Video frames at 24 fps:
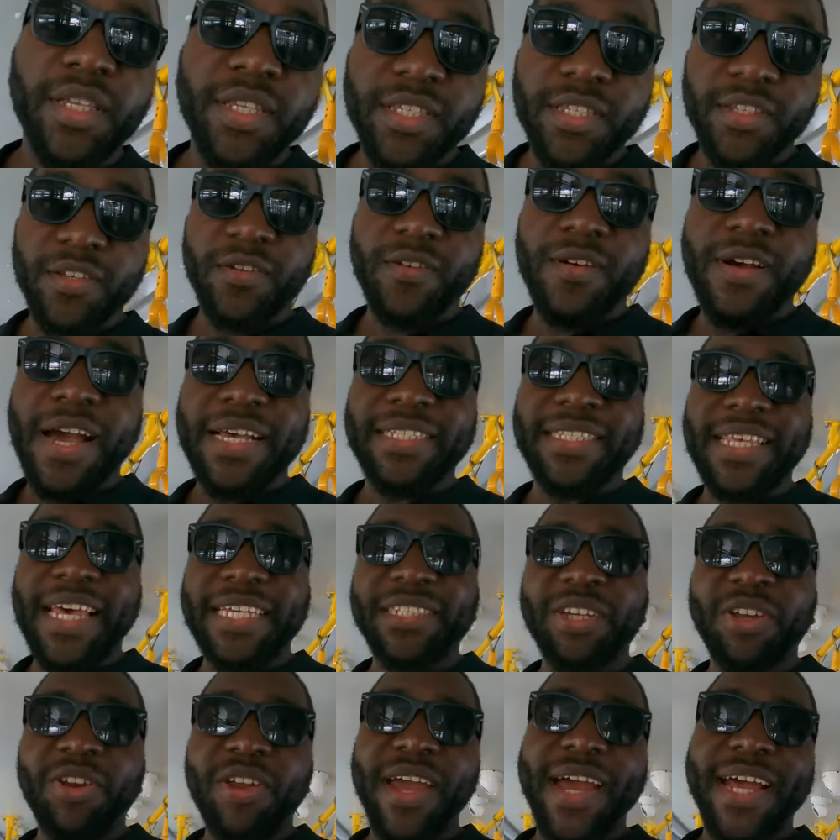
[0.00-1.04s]
So guys, I
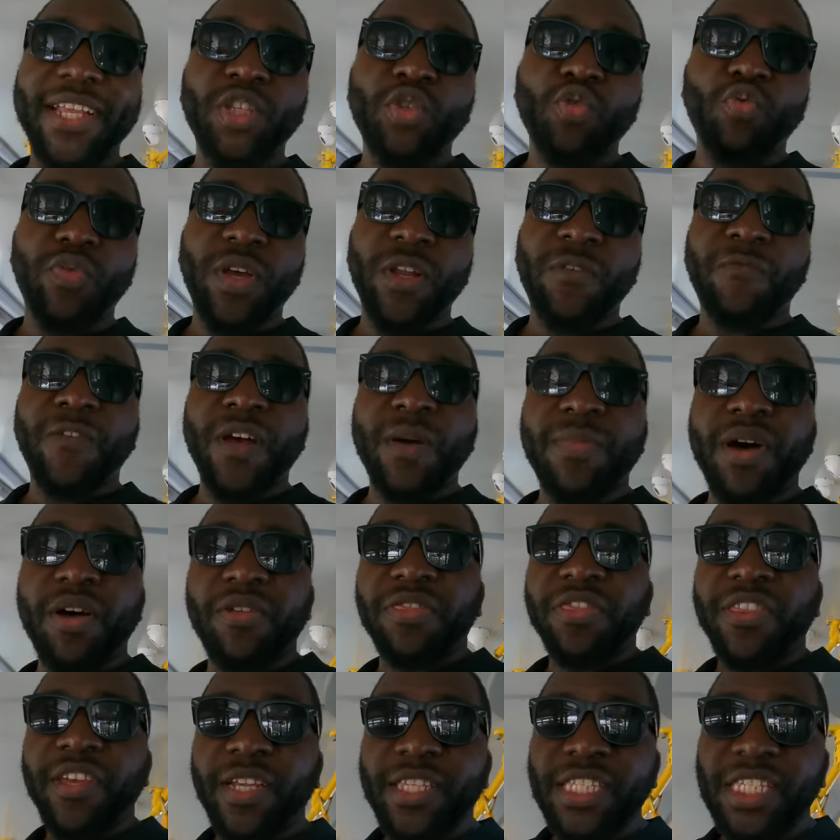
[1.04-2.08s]
actually had to wait for
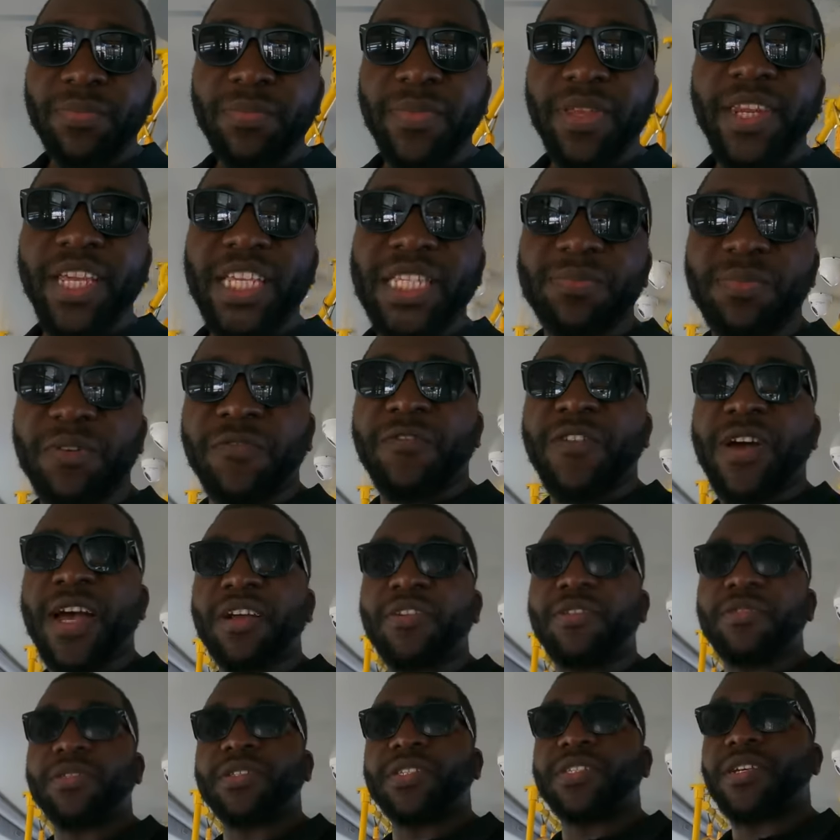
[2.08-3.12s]
about 30 minutes before I
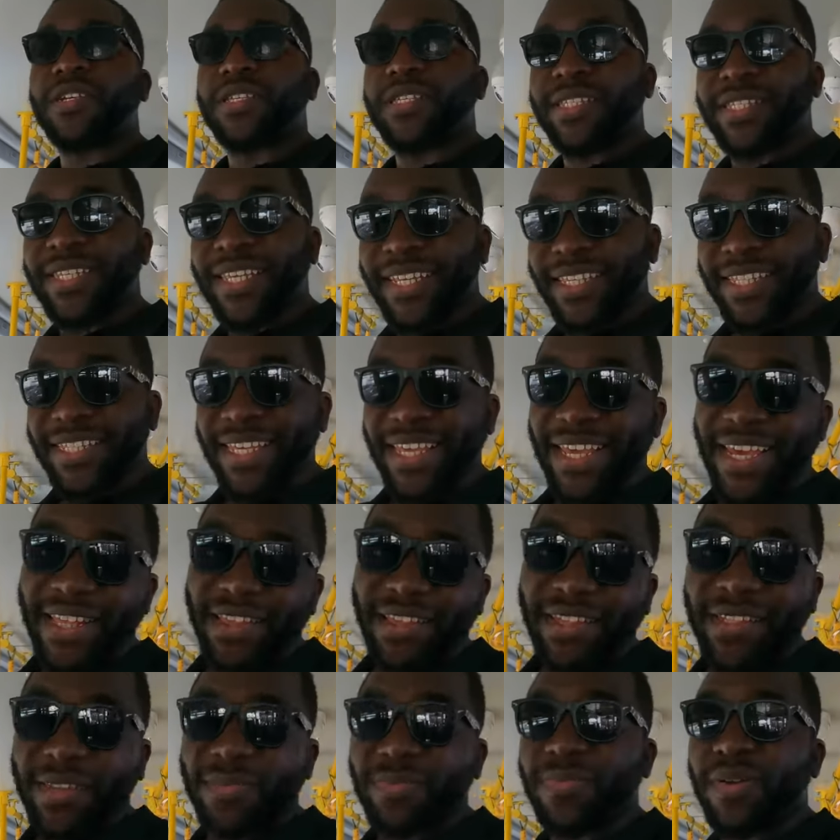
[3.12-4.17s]
could succeed to
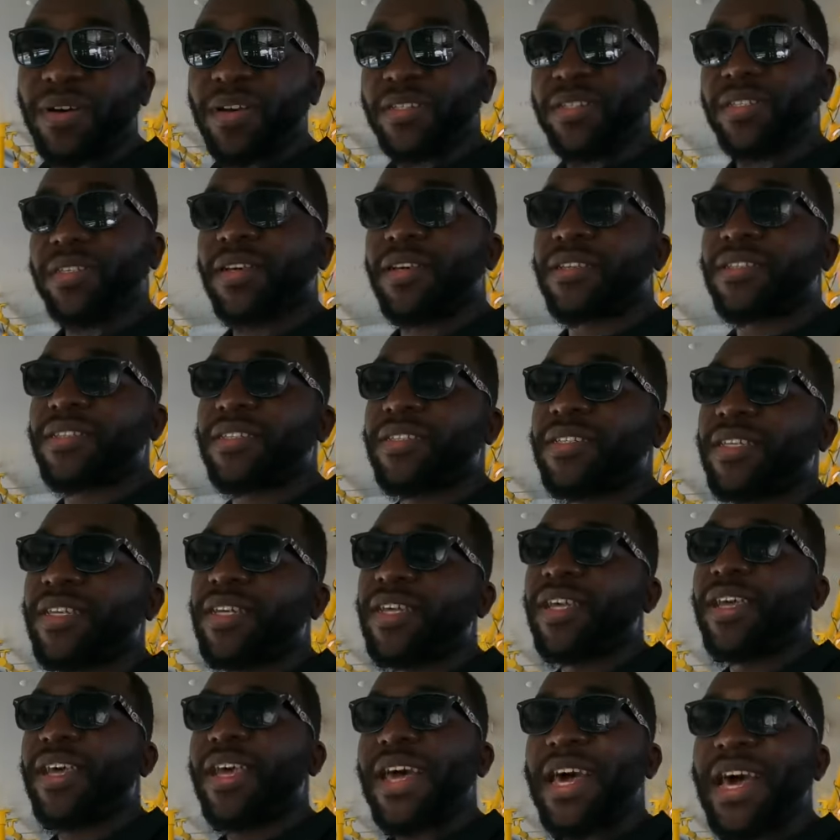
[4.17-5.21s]
get this bus because
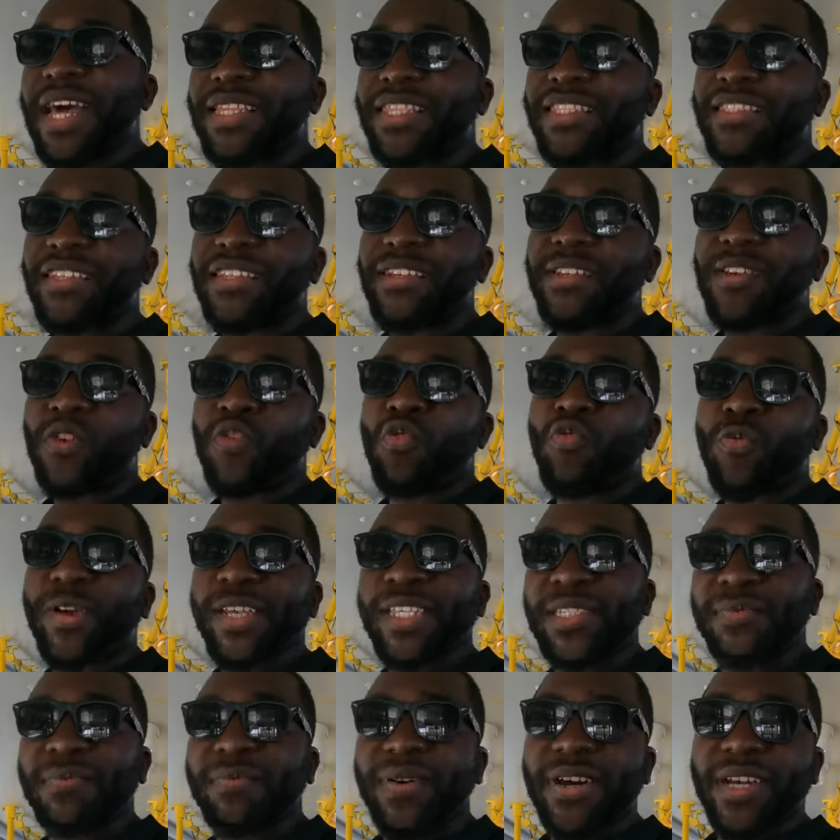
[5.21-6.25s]
I didn't know
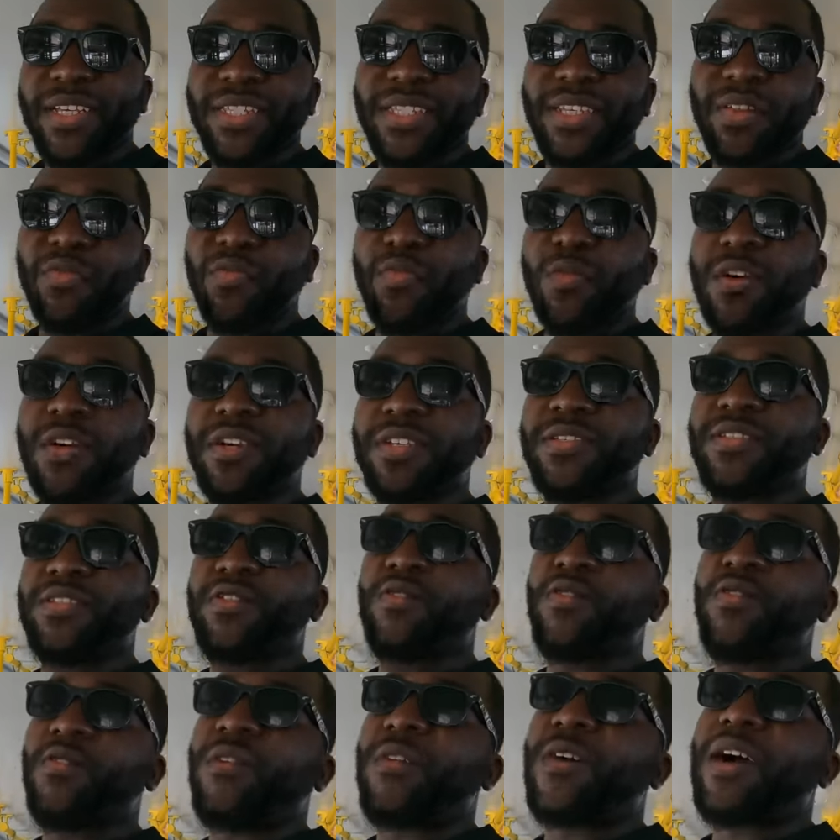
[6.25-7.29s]
which bus it was
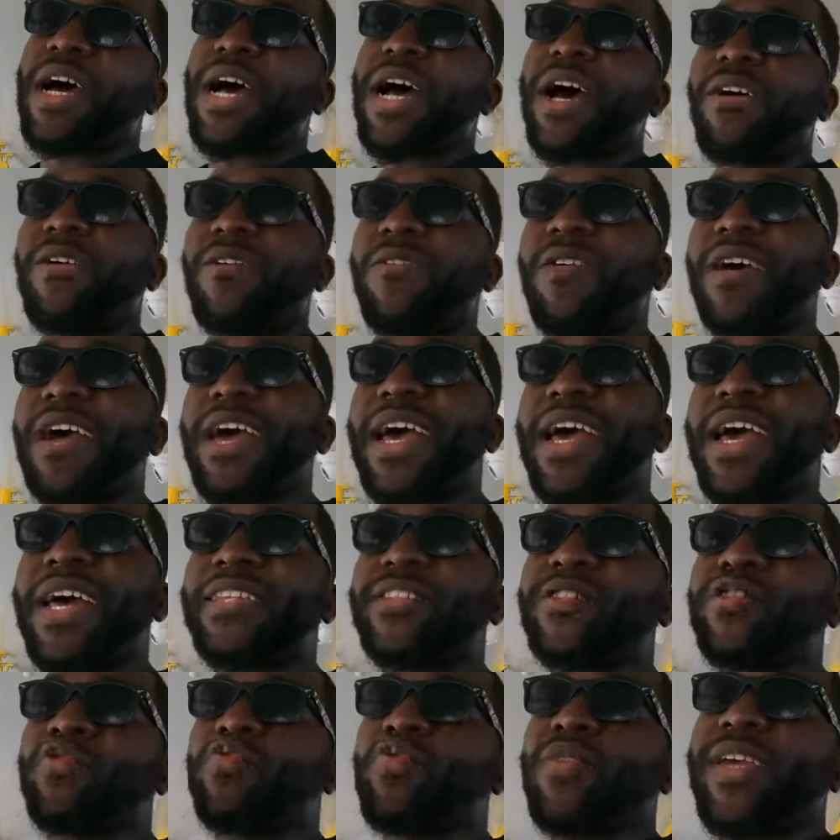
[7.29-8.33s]
or how long I
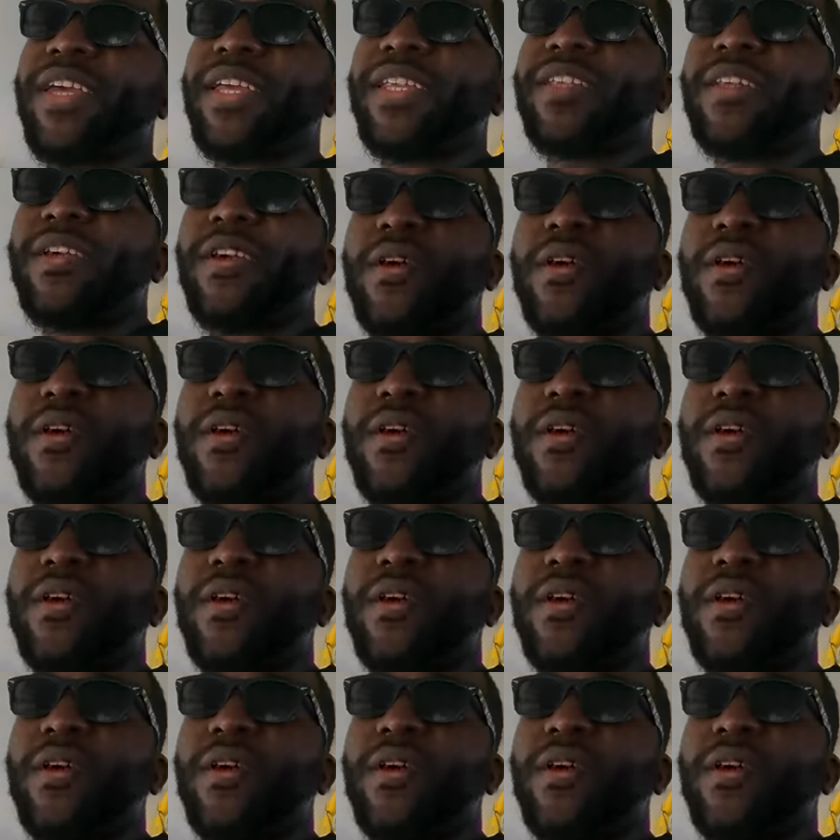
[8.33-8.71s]
had to wait